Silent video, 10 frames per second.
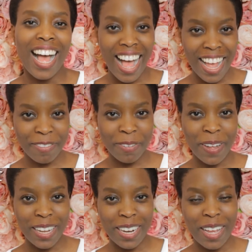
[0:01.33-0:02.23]
Hi
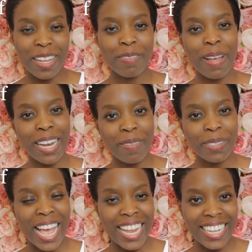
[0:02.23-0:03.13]
everyone, my
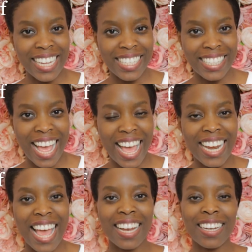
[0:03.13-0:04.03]
name's Ade
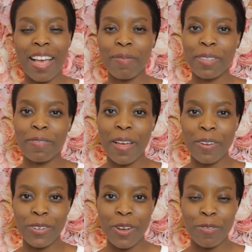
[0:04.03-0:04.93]
Hassan and I'm the
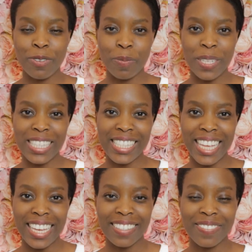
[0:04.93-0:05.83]
founder of Nubian
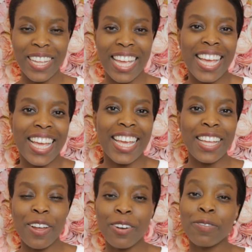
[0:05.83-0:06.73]
Skin.
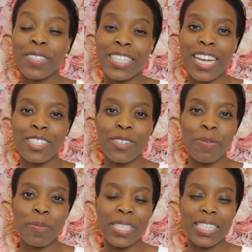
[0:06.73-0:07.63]
In honour of
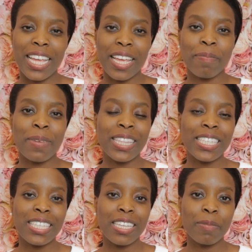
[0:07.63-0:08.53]
International Women's Day, me and the
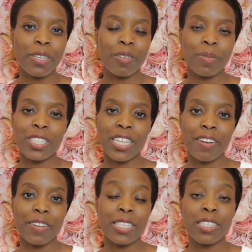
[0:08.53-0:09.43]
team are going to be
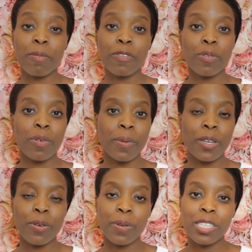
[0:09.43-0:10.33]
sharing some of the
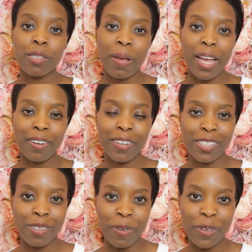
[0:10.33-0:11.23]
women who inspire
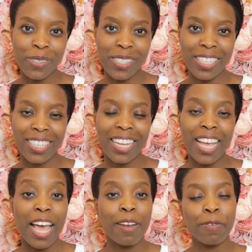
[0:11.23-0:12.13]
us the most.
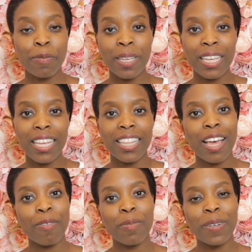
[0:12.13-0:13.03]
And for me,
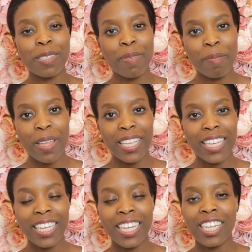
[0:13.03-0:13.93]
that woman is my mother.